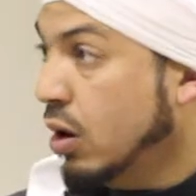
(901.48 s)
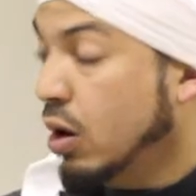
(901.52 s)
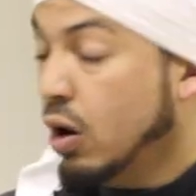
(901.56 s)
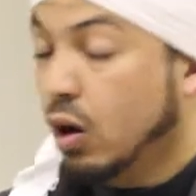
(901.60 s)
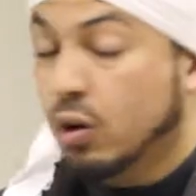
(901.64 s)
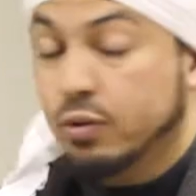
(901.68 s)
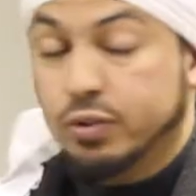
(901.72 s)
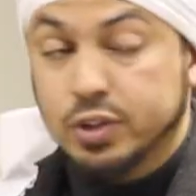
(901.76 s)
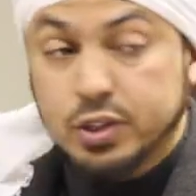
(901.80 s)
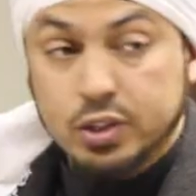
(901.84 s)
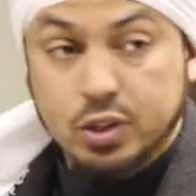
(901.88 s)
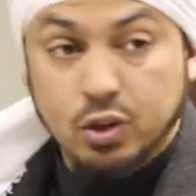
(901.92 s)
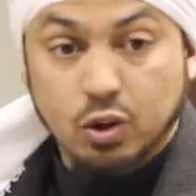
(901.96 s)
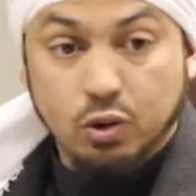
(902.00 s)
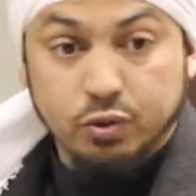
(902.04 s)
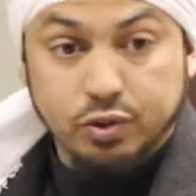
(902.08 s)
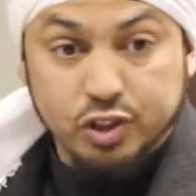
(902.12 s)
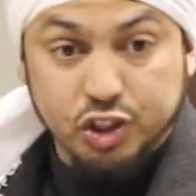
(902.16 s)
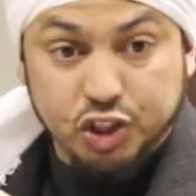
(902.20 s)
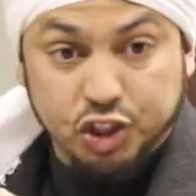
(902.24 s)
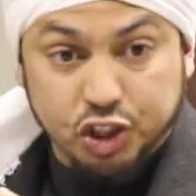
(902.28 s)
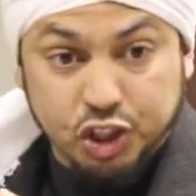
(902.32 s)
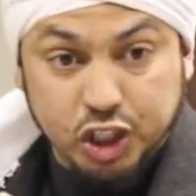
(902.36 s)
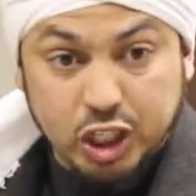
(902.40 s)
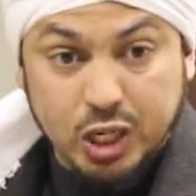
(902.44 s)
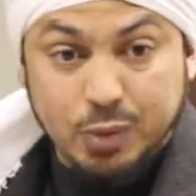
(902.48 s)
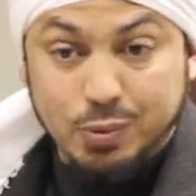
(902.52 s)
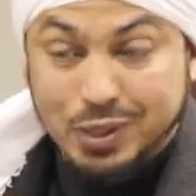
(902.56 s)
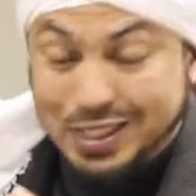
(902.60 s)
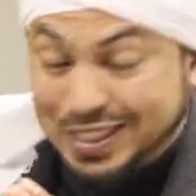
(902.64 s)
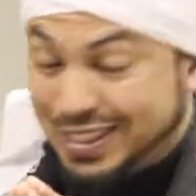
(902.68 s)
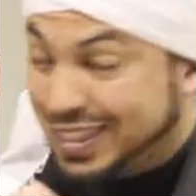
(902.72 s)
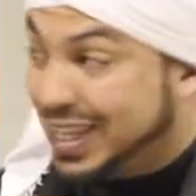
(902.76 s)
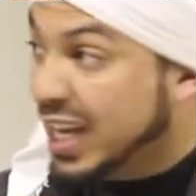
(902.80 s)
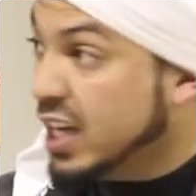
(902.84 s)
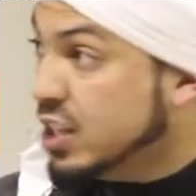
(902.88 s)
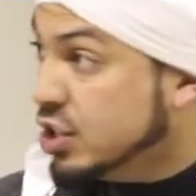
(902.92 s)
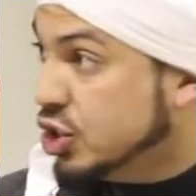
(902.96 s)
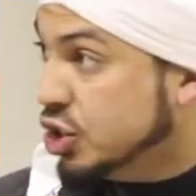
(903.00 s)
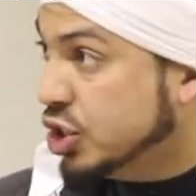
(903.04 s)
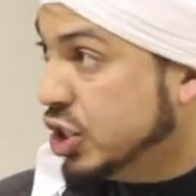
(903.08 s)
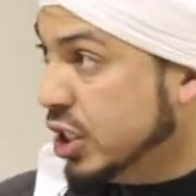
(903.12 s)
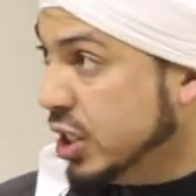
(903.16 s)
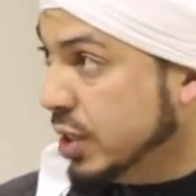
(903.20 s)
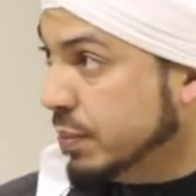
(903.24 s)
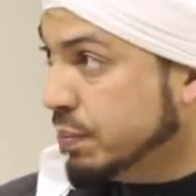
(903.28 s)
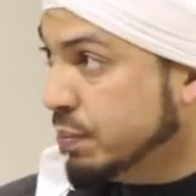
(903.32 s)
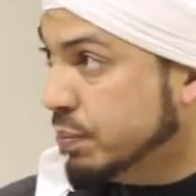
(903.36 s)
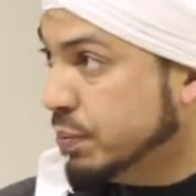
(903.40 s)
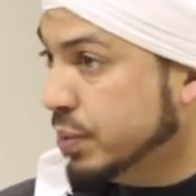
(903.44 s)
of a, of a sheep, a dead
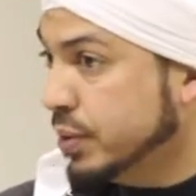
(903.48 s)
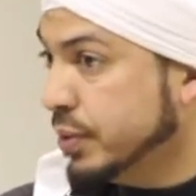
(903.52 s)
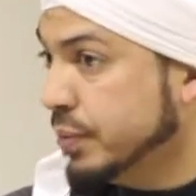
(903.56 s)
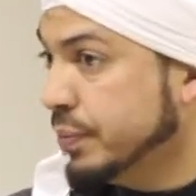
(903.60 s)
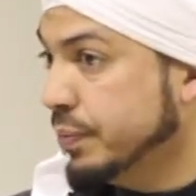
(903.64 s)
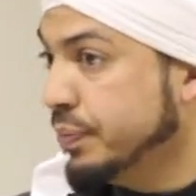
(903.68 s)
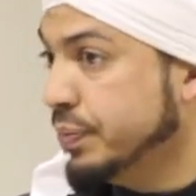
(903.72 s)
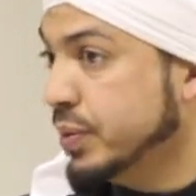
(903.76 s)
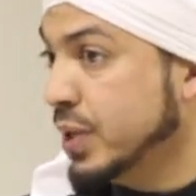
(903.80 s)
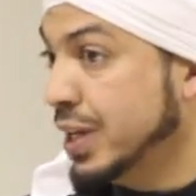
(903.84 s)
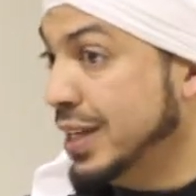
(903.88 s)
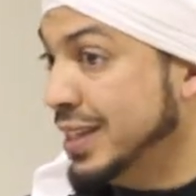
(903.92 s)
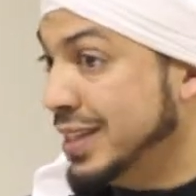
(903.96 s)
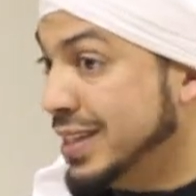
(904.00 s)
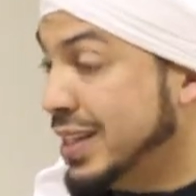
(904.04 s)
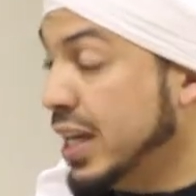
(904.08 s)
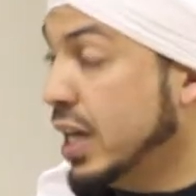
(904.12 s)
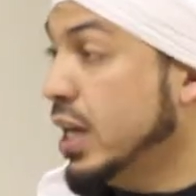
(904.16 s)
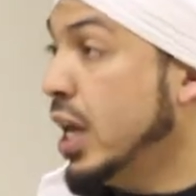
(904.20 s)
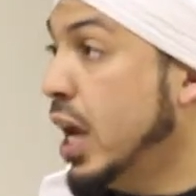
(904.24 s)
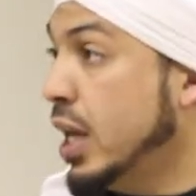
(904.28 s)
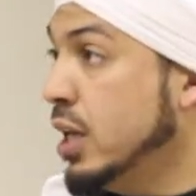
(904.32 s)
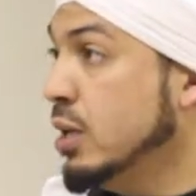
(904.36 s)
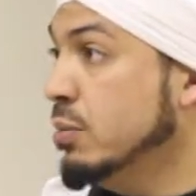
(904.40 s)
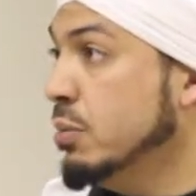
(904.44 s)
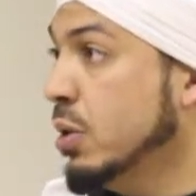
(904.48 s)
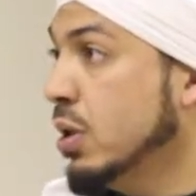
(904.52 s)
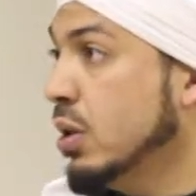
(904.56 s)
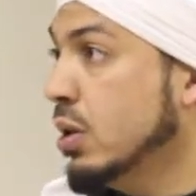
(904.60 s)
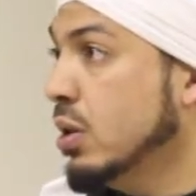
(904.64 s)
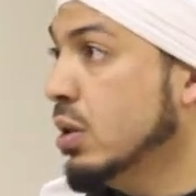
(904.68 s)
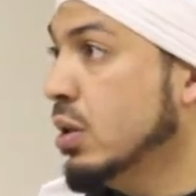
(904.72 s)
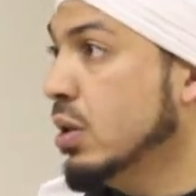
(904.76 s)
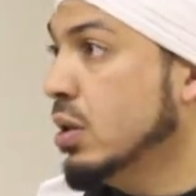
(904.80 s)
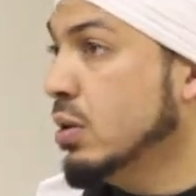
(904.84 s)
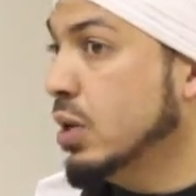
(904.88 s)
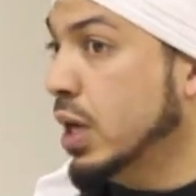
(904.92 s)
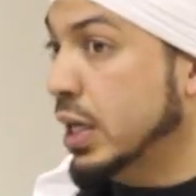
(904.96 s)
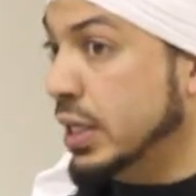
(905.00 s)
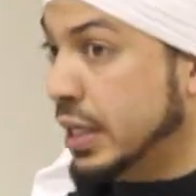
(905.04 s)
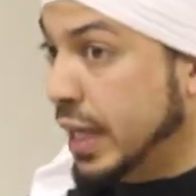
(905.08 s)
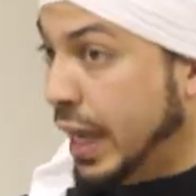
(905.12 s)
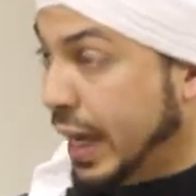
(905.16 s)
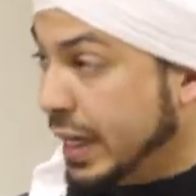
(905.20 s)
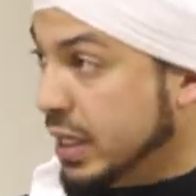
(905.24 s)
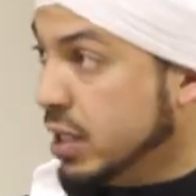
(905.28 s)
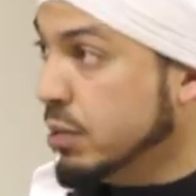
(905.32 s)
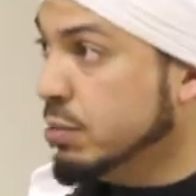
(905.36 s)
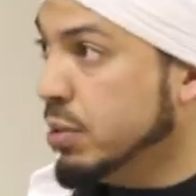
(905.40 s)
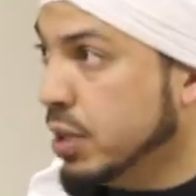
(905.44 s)
sheep, a dead animal, an
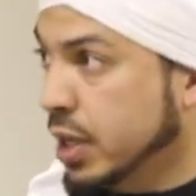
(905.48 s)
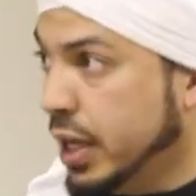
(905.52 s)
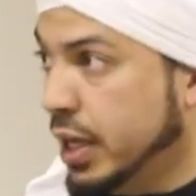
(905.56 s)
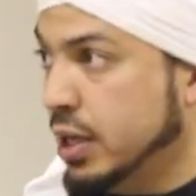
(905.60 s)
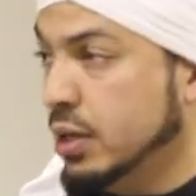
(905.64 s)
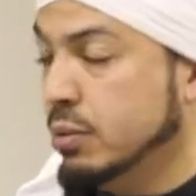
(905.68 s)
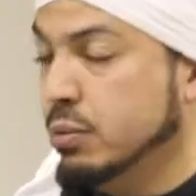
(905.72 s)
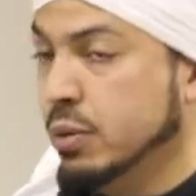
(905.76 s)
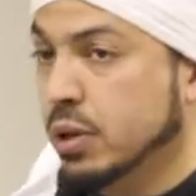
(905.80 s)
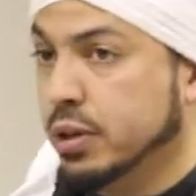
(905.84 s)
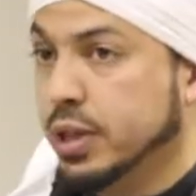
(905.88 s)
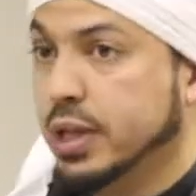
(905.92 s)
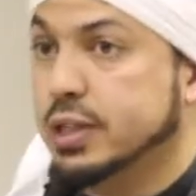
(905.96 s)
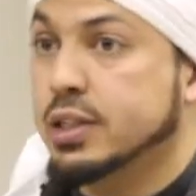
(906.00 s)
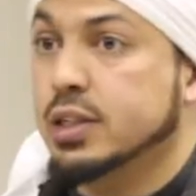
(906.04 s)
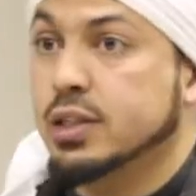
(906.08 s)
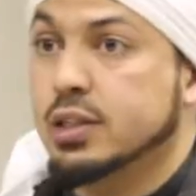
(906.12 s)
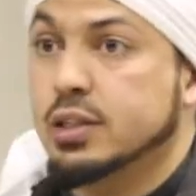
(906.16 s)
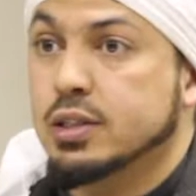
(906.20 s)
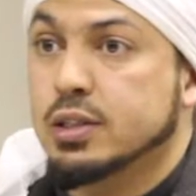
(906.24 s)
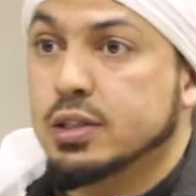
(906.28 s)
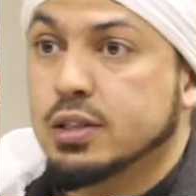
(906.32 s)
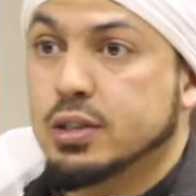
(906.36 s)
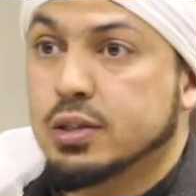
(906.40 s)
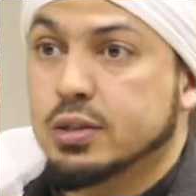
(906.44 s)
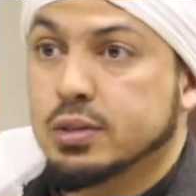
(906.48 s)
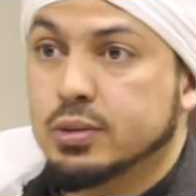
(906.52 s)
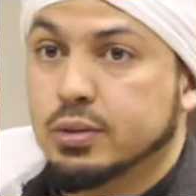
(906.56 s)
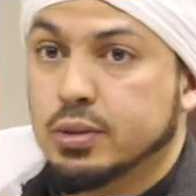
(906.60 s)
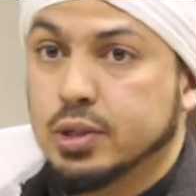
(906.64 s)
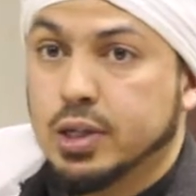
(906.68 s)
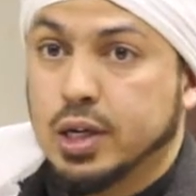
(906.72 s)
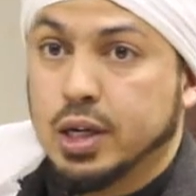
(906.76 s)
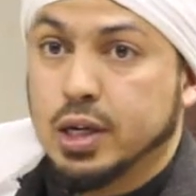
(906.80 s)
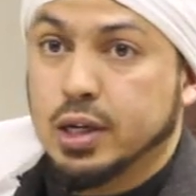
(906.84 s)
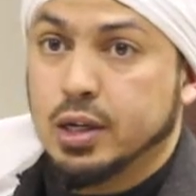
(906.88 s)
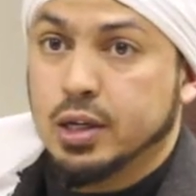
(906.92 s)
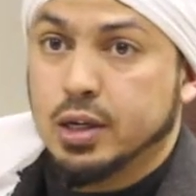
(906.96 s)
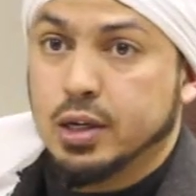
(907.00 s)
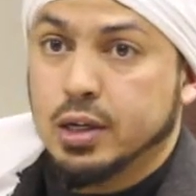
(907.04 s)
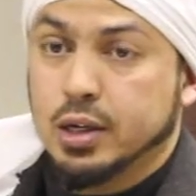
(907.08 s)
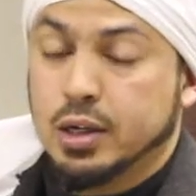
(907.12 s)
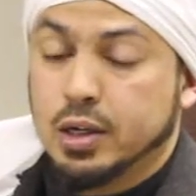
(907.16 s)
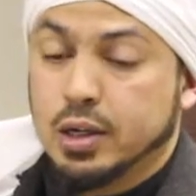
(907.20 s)
edible animal that is, okay?